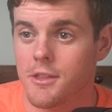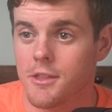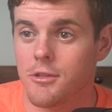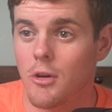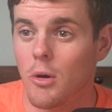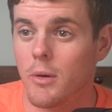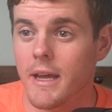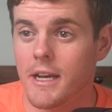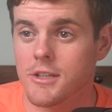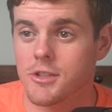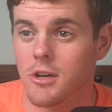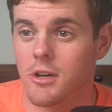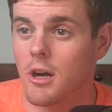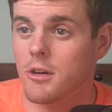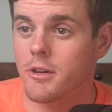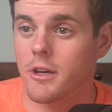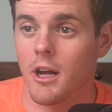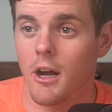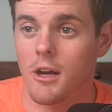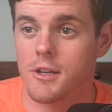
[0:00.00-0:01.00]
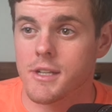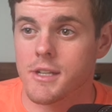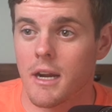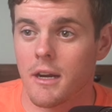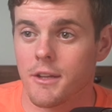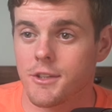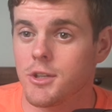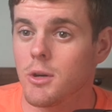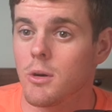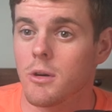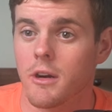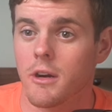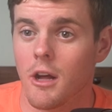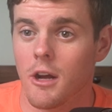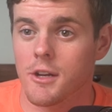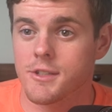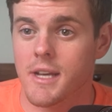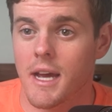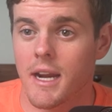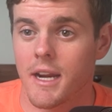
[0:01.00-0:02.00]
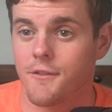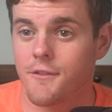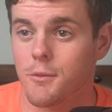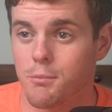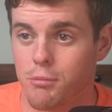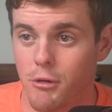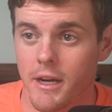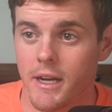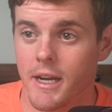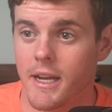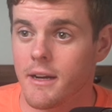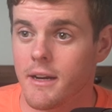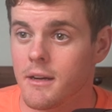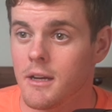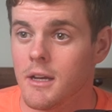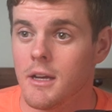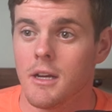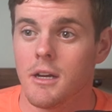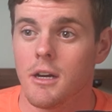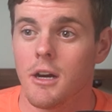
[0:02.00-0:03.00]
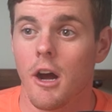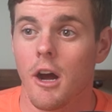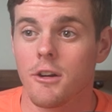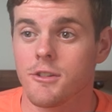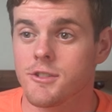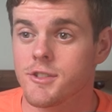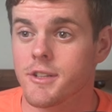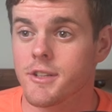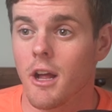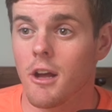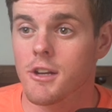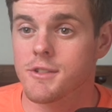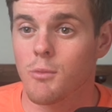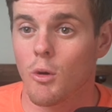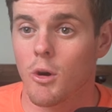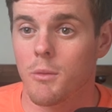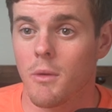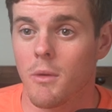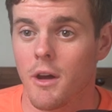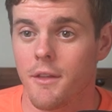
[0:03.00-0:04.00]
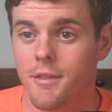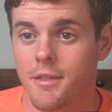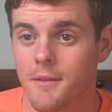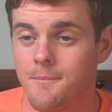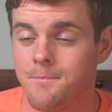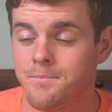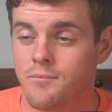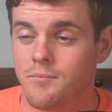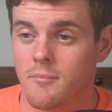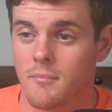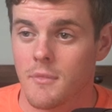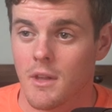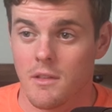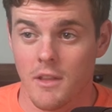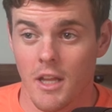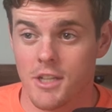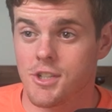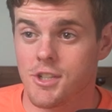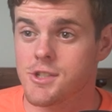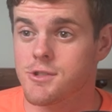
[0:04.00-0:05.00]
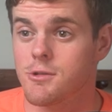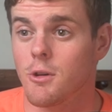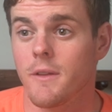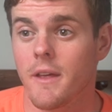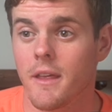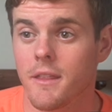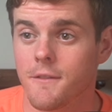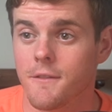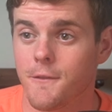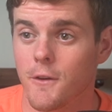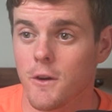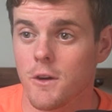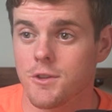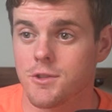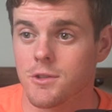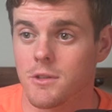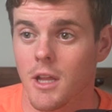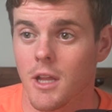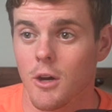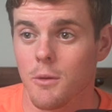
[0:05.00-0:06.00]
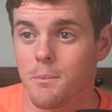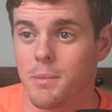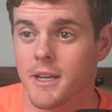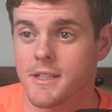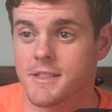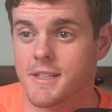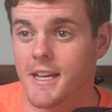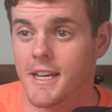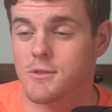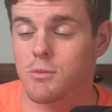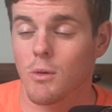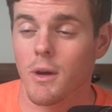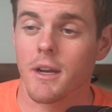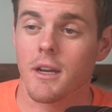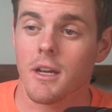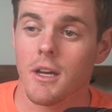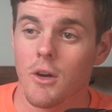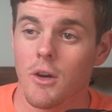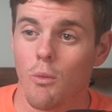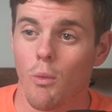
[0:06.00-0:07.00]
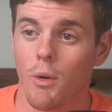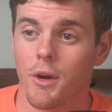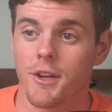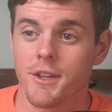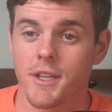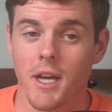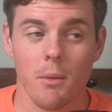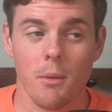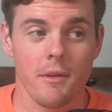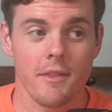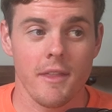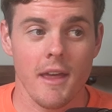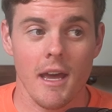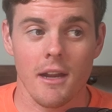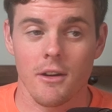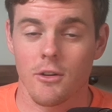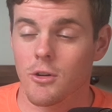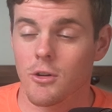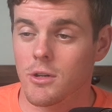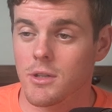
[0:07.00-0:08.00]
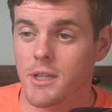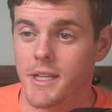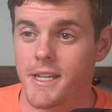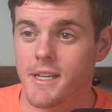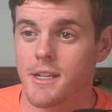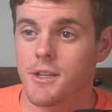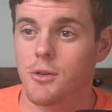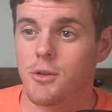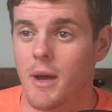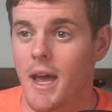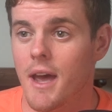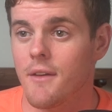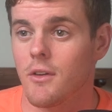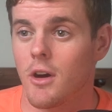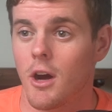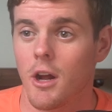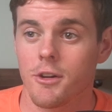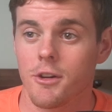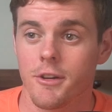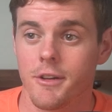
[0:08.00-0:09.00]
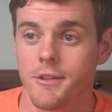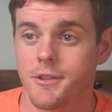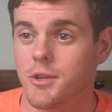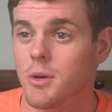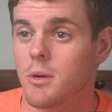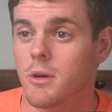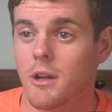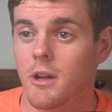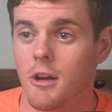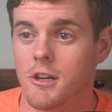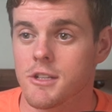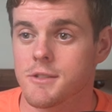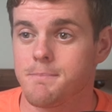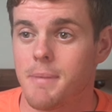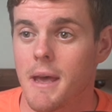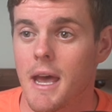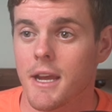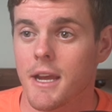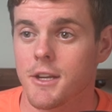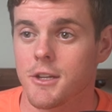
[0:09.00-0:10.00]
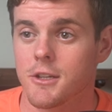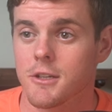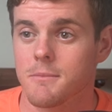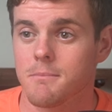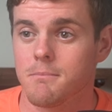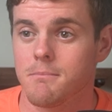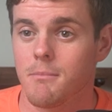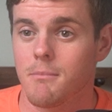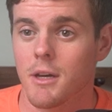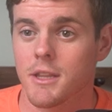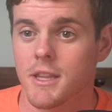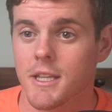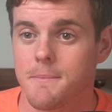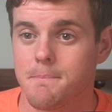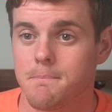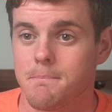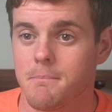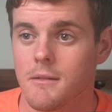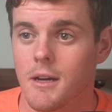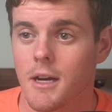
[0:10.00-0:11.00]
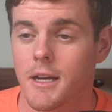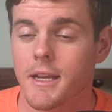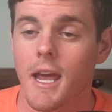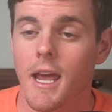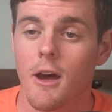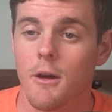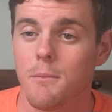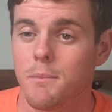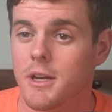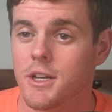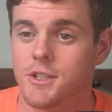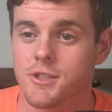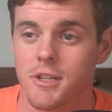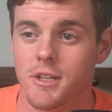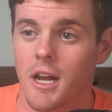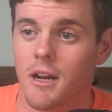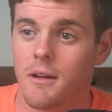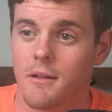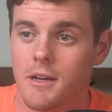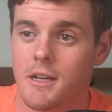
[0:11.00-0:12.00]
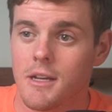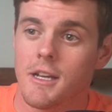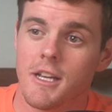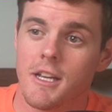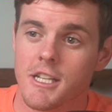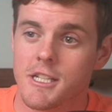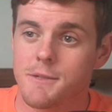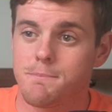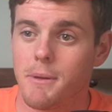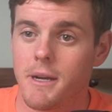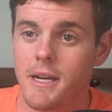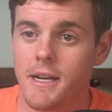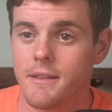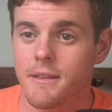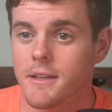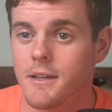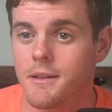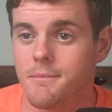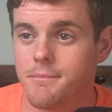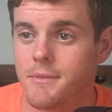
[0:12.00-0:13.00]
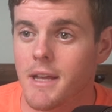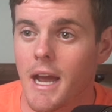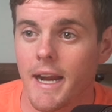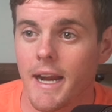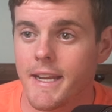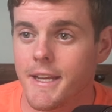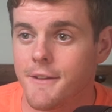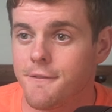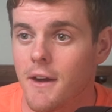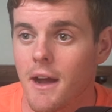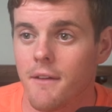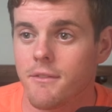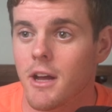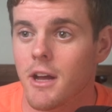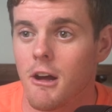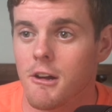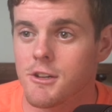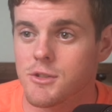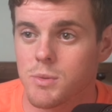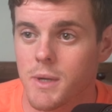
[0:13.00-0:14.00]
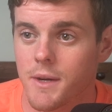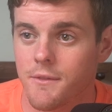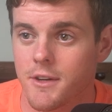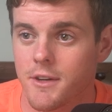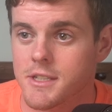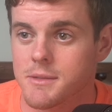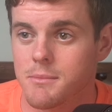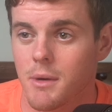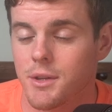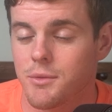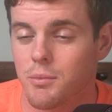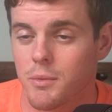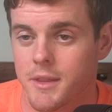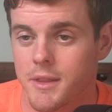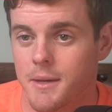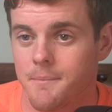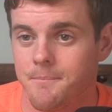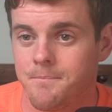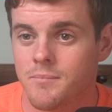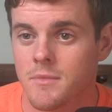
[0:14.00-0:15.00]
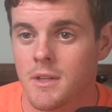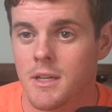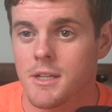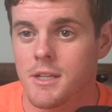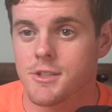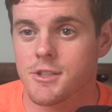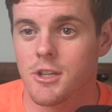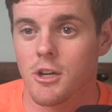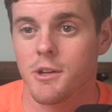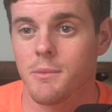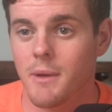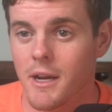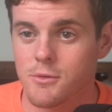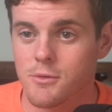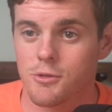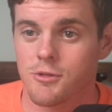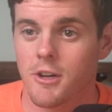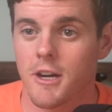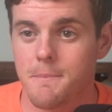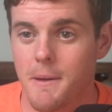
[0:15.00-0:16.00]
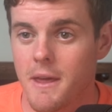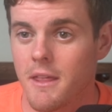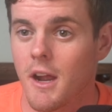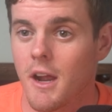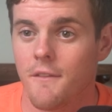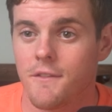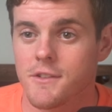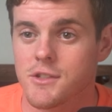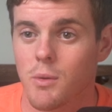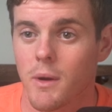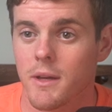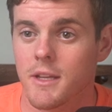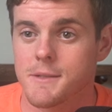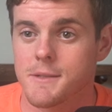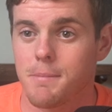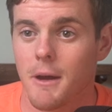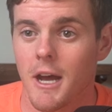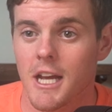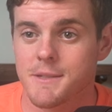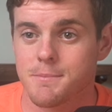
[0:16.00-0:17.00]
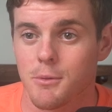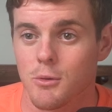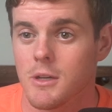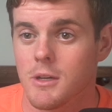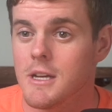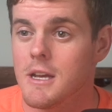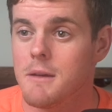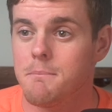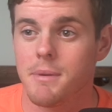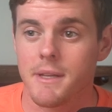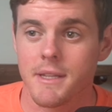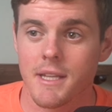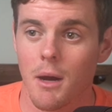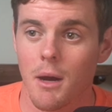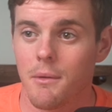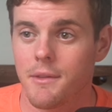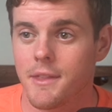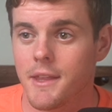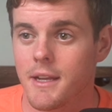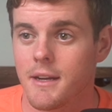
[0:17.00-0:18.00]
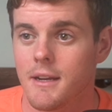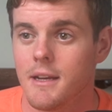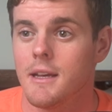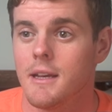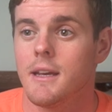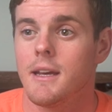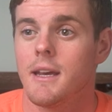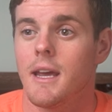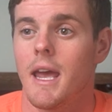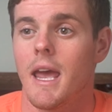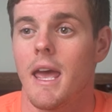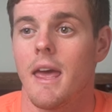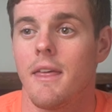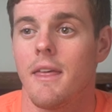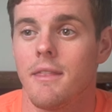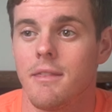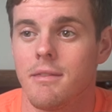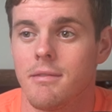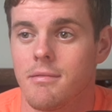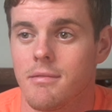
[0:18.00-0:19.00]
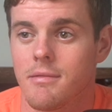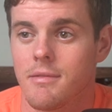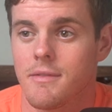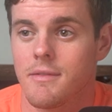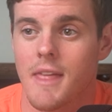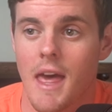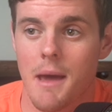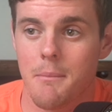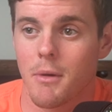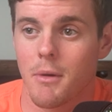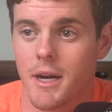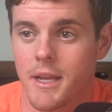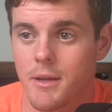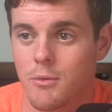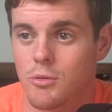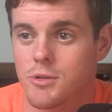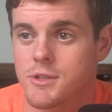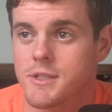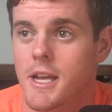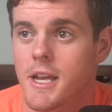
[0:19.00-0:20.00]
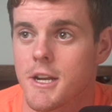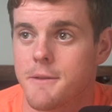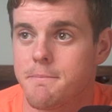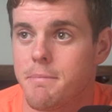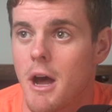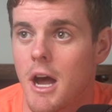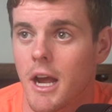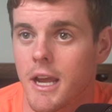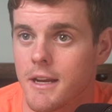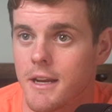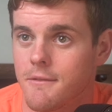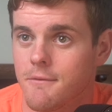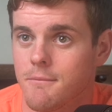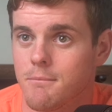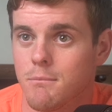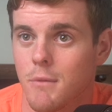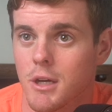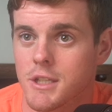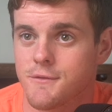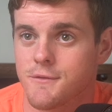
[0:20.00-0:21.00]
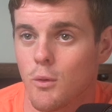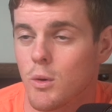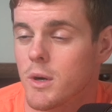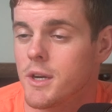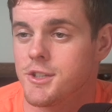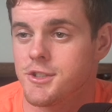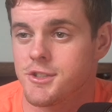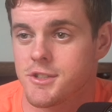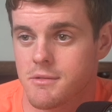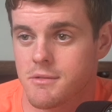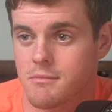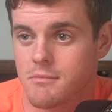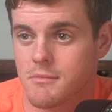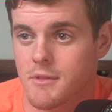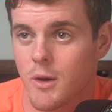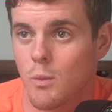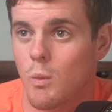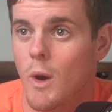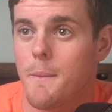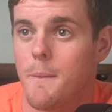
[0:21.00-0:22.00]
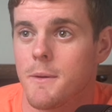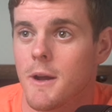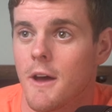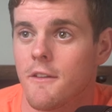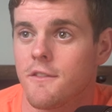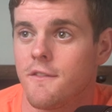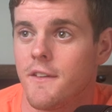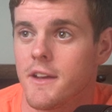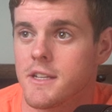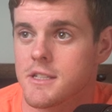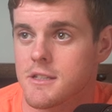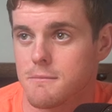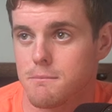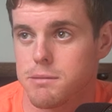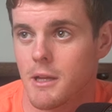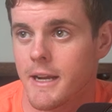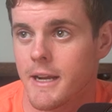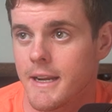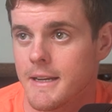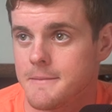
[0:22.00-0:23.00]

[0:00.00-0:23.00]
Throw an extra $100 at it, $200 at it. If you're bringing in hundreds of dollars more a month, let's just throw that at the furniture loan, because guess what? When you're done with that early, you'll have $100, $200 back in your monthly account because you're not spending the $95, whatever it is a month with them. So you might as well try to pay that off as quickly as possible, be done with it, and that money will stay in your pocket months forward and you can wipe it off the face of the planet.